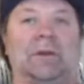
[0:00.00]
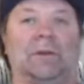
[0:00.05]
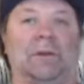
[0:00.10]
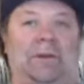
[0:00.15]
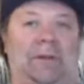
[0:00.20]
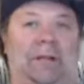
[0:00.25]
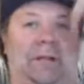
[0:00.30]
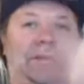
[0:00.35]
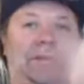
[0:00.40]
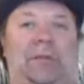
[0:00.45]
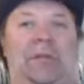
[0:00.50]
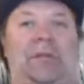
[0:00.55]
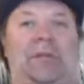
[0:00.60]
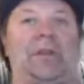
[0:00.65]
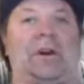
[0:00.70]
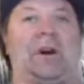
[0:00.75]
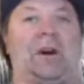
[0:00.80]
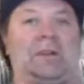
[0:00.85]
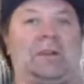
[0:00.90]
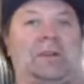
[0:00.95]
It's
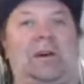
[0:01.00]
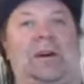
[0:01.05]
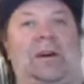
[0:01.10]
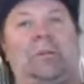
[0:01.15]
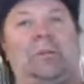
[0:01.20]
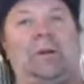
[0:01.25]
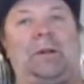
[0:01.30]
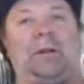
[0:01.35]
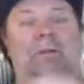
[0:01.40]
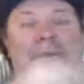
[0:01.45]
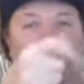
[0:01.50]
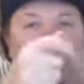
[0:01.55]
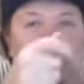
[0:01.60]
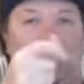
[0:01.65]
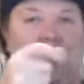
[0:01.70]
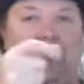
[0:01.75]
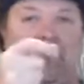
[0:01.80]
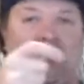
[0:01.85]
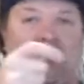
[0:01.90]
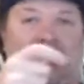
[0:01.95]
duct up and
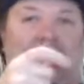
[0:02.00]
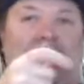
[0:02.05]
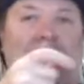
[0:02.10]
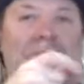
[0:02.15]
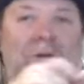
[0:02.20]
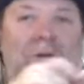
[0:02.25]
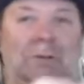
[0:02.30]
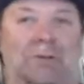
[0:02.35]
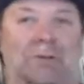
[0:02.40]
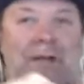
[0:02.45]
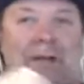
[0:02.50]
through it, and the actual